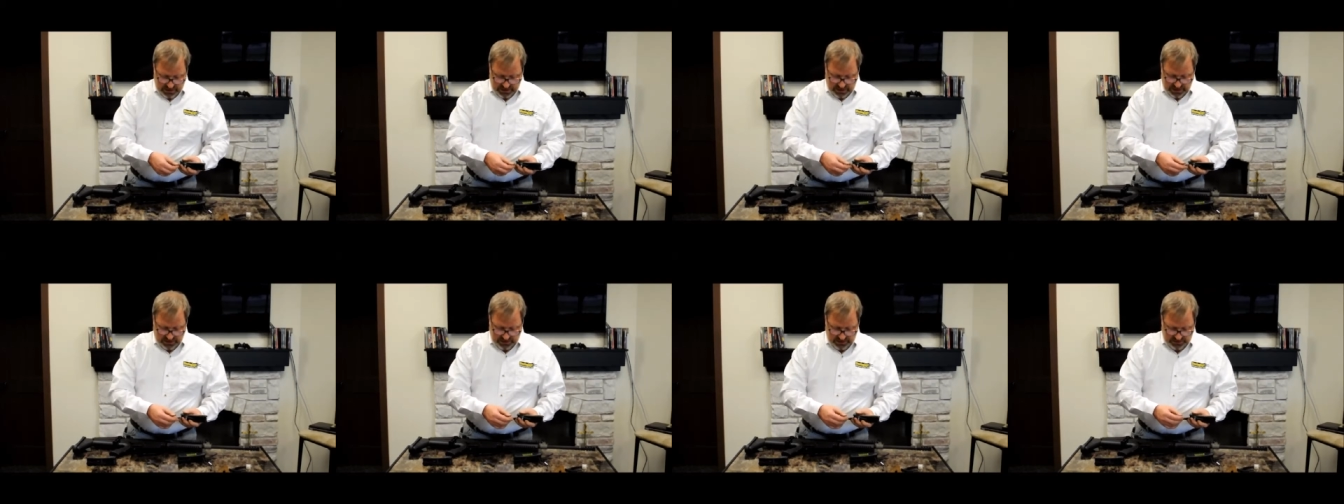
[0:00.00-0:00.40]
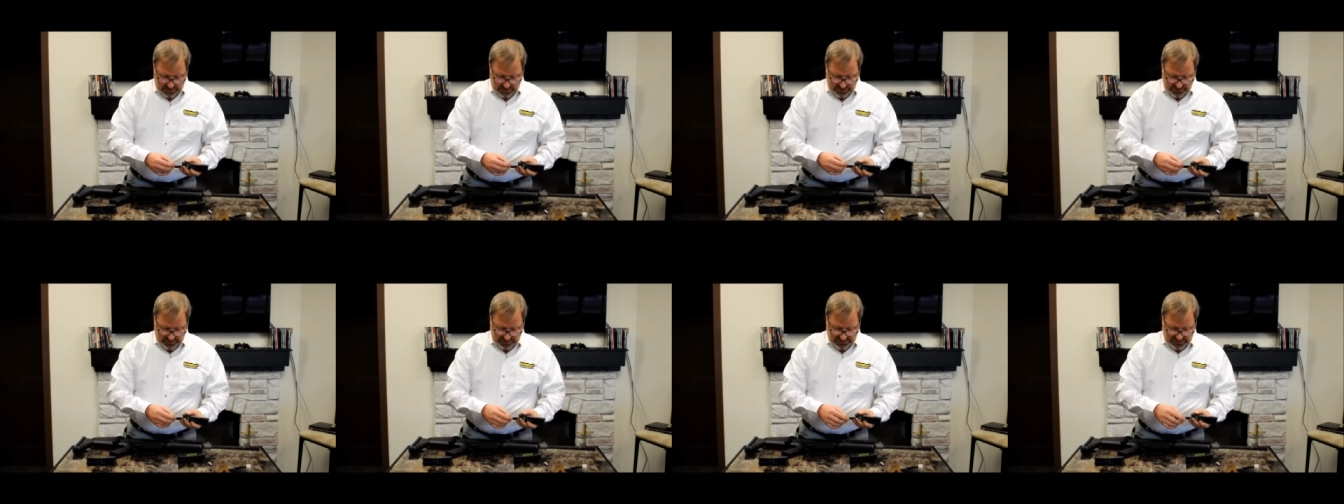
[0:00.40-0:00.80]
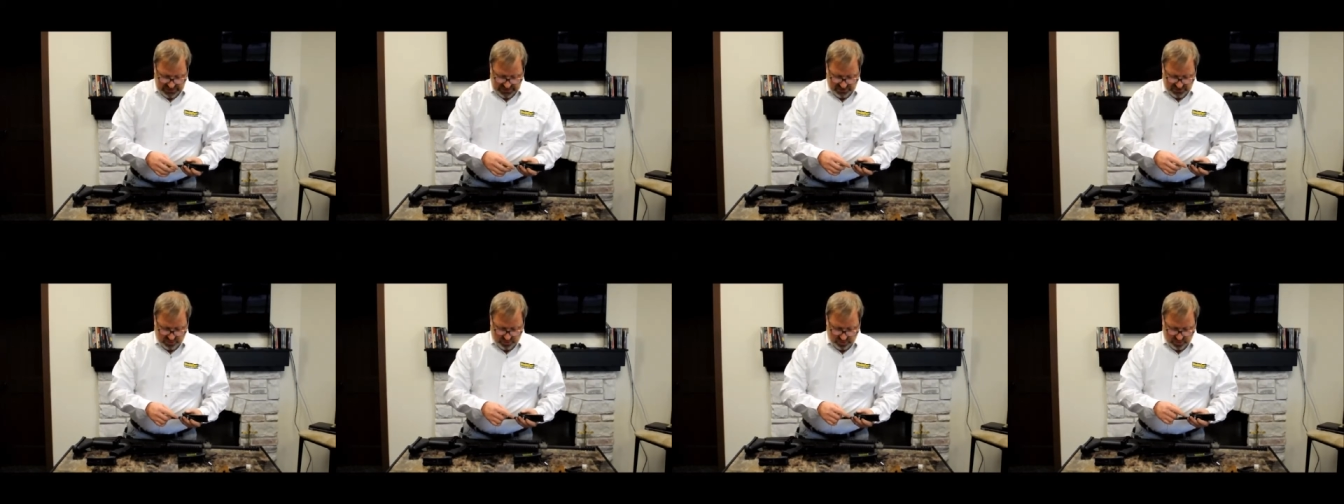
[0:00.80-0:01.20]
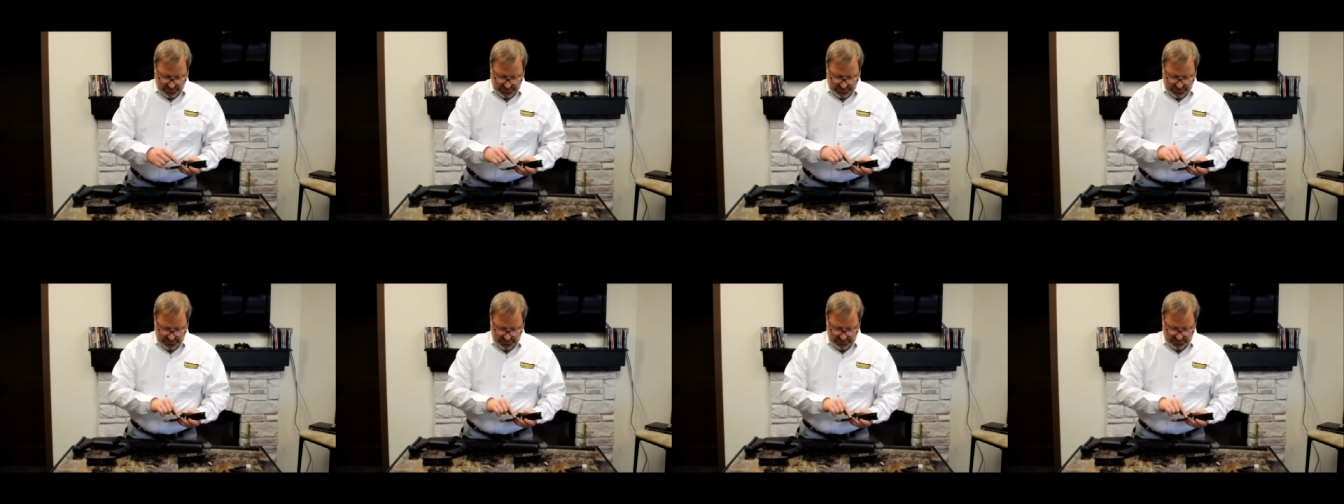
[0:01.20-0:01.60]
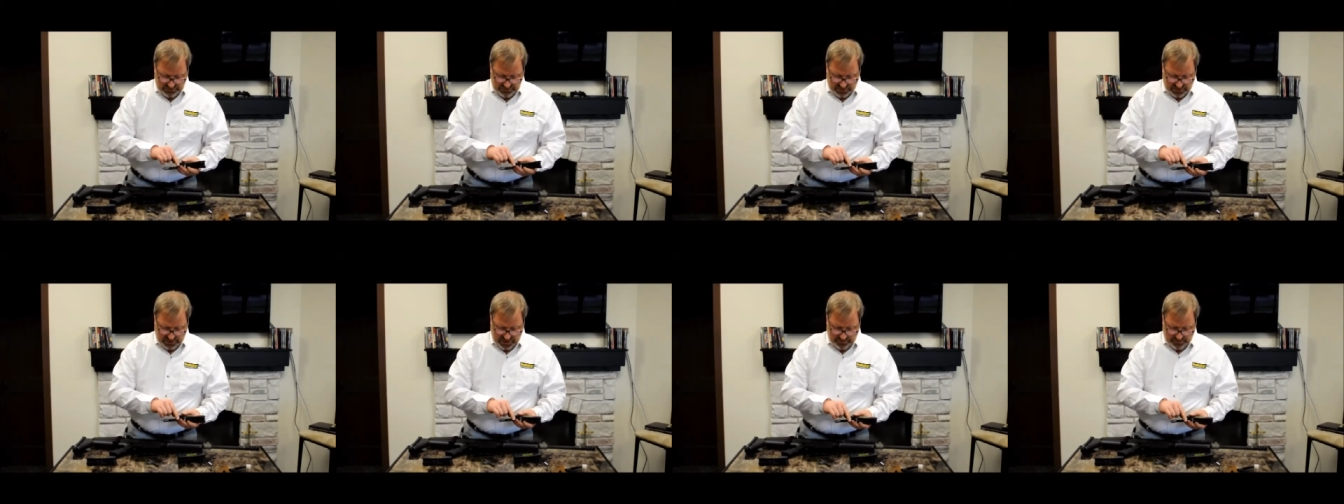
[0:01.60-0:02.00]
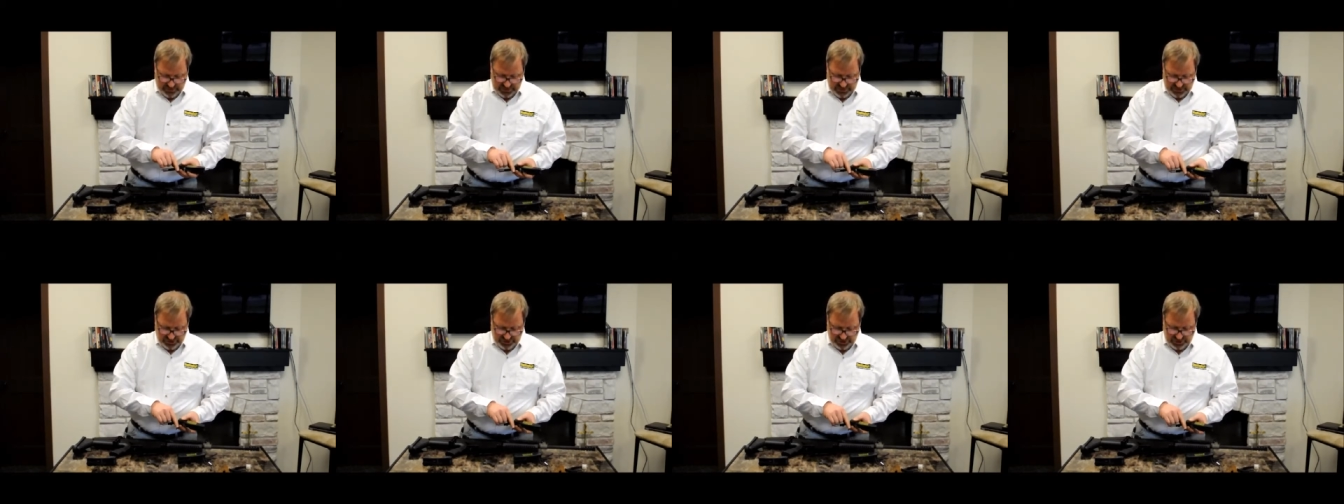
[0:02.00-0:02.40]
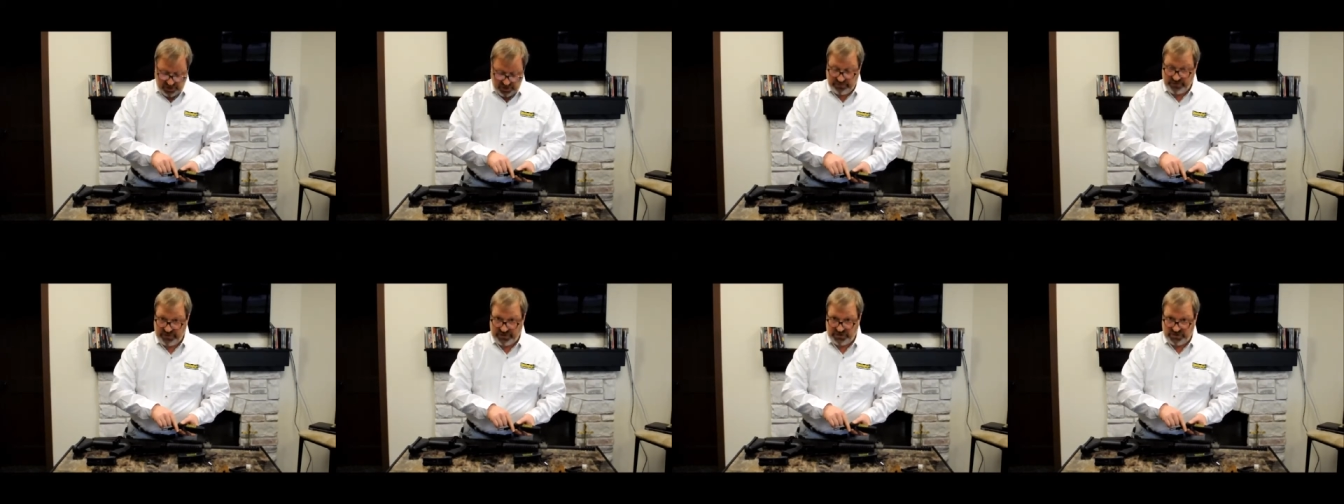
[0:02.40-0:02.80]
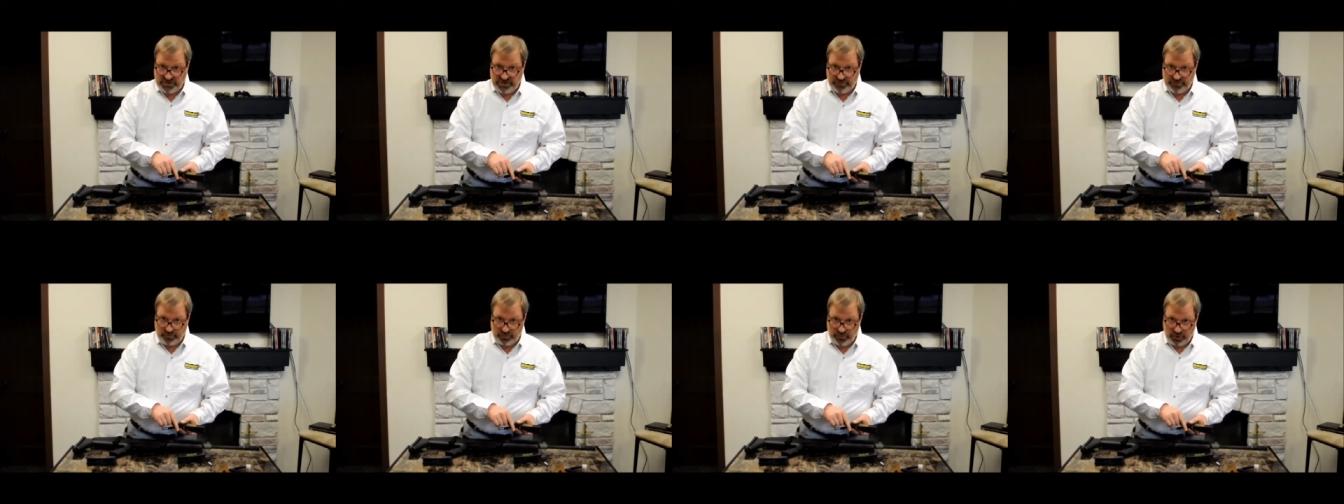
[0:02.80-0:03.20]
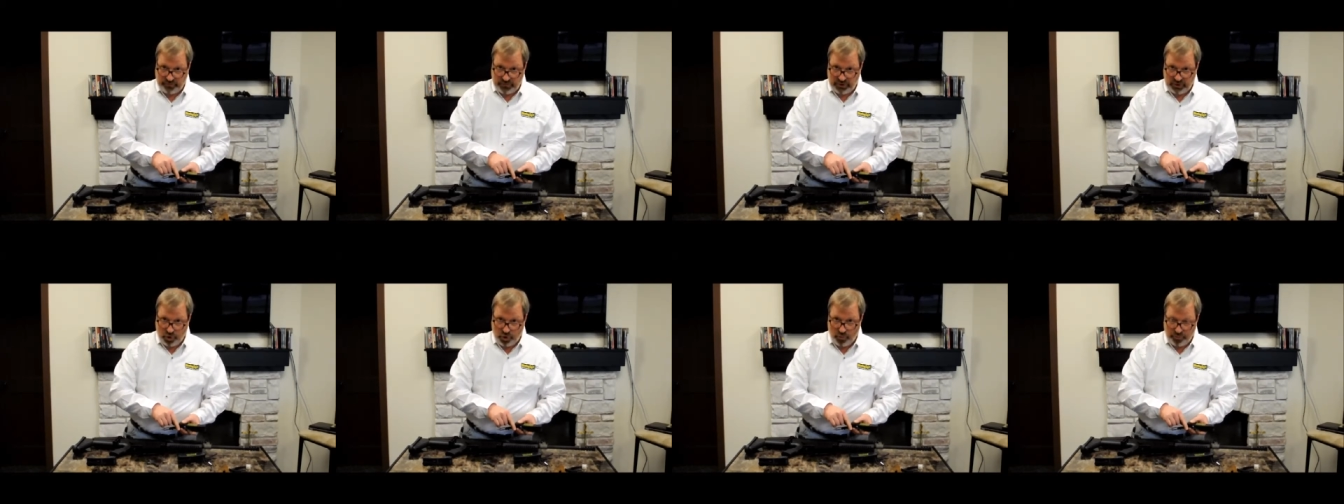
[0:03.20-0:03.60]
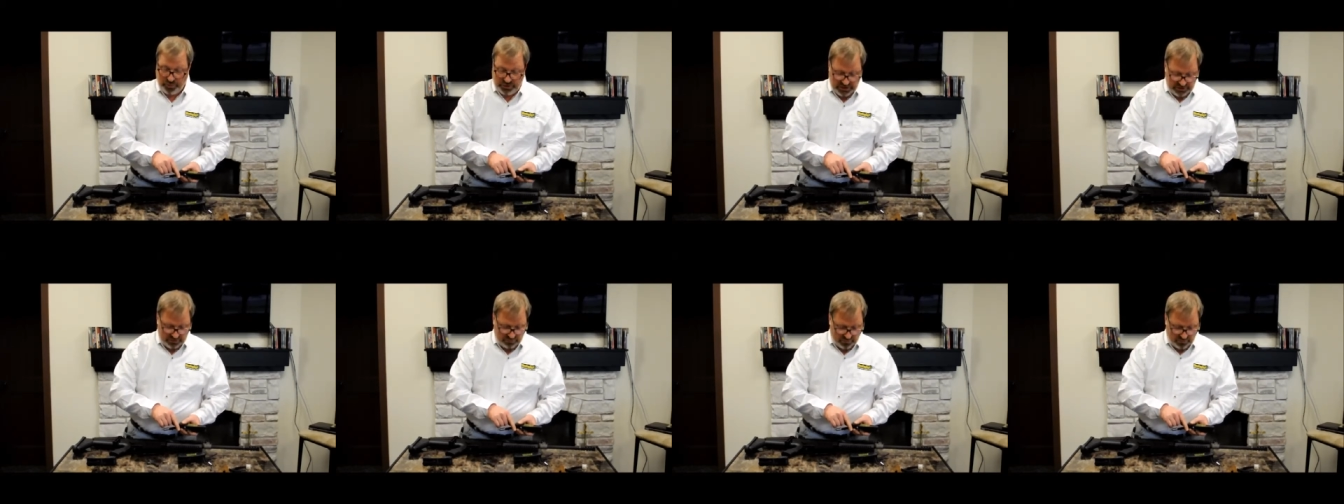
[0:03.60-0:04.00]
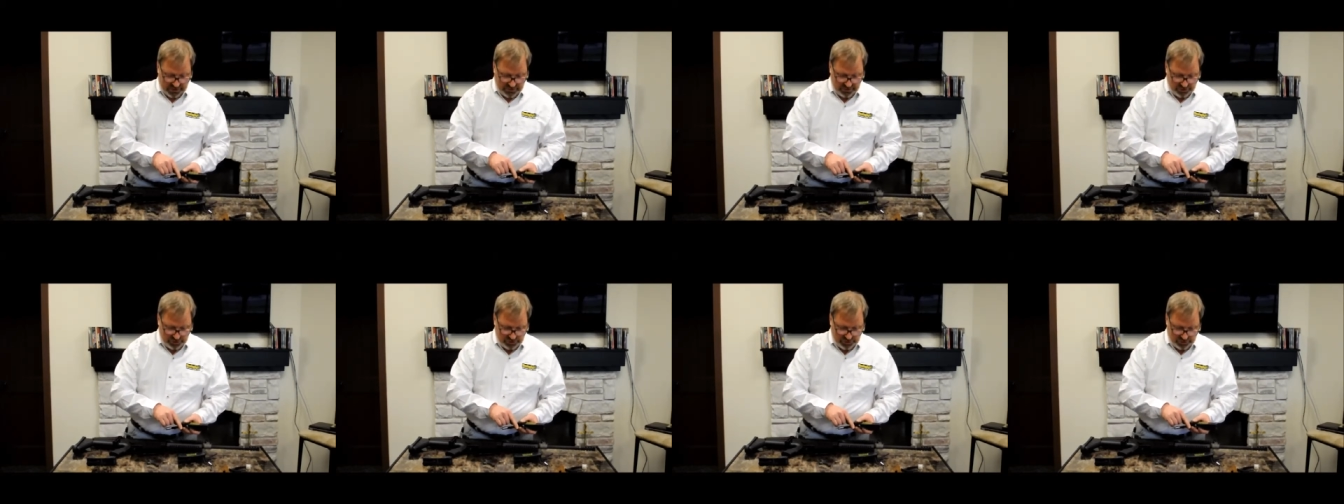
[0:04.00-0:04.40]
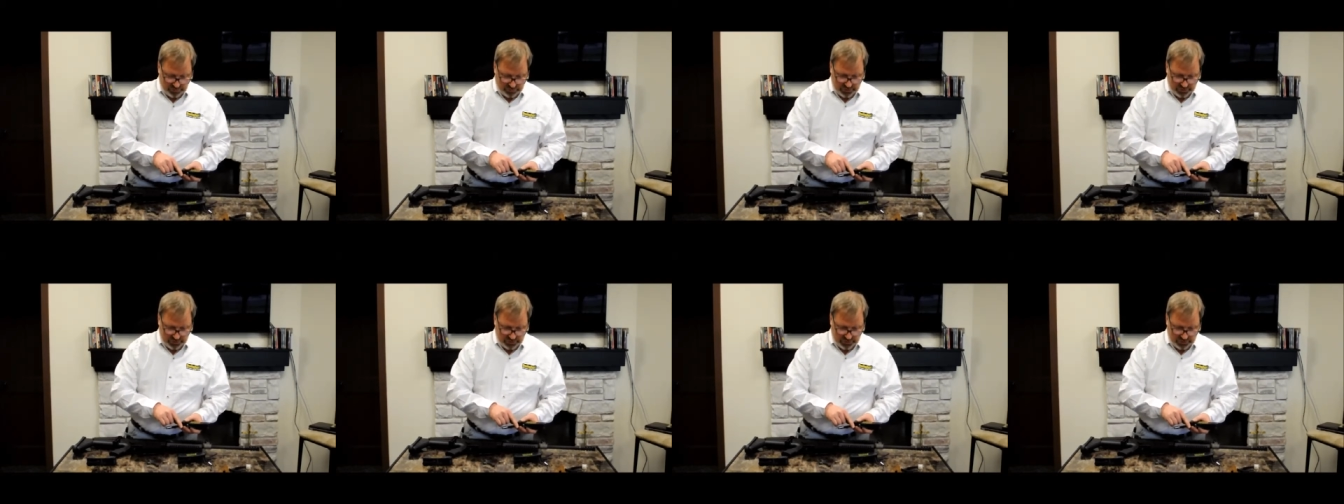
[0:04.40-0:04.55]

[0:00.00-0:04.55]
Uh, this next tool is a combination of a 7mm open-end wrench,